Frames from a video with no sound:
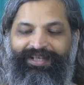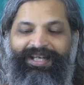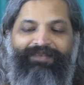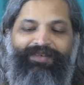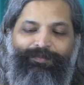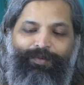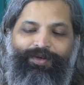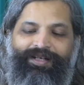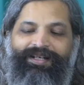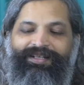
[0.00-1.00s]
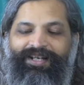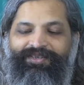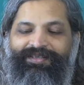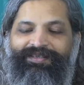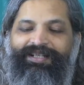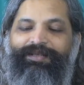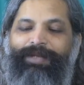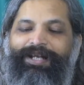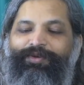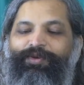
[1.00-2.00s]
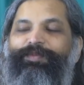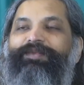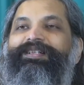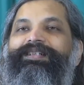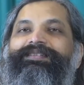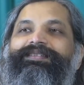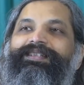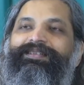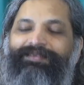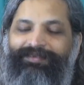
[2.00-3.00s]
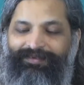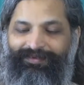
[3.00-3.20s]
Even more contagious than the microbe of the disease.